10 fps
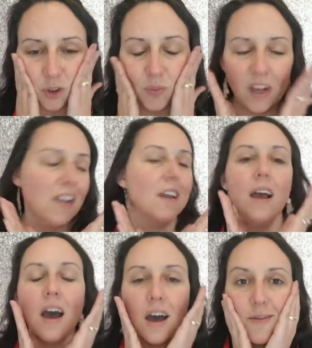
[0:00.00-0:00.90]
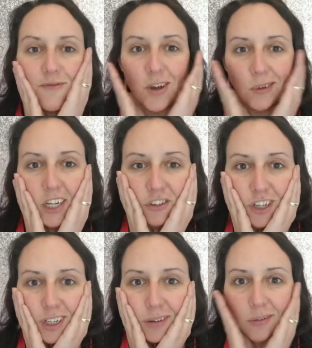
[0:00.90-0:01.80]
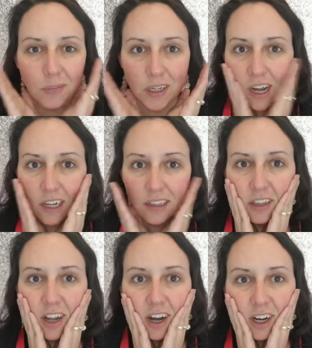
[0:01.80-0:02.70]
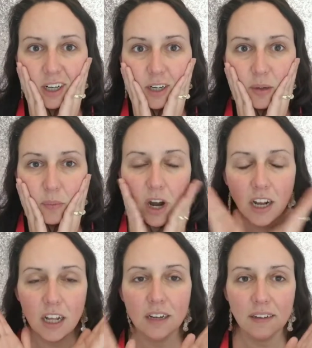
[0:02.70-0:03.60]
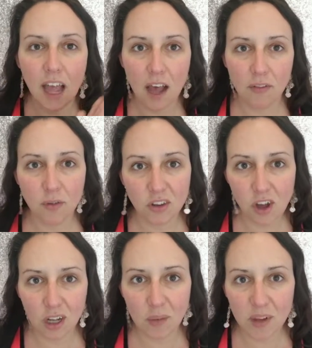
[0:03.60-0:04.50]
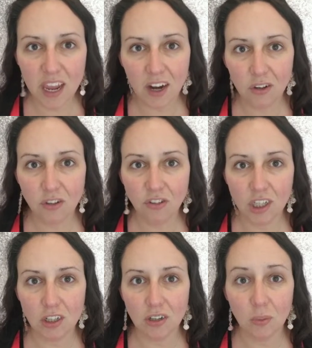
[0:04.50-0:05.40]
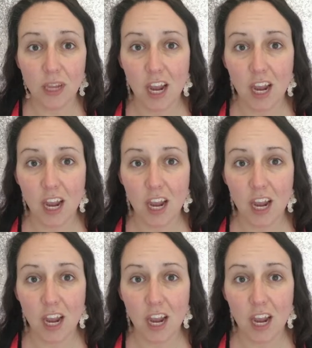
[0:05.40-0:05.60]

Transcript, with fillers: to my um, foundation because our products have what's called a mechanical shield.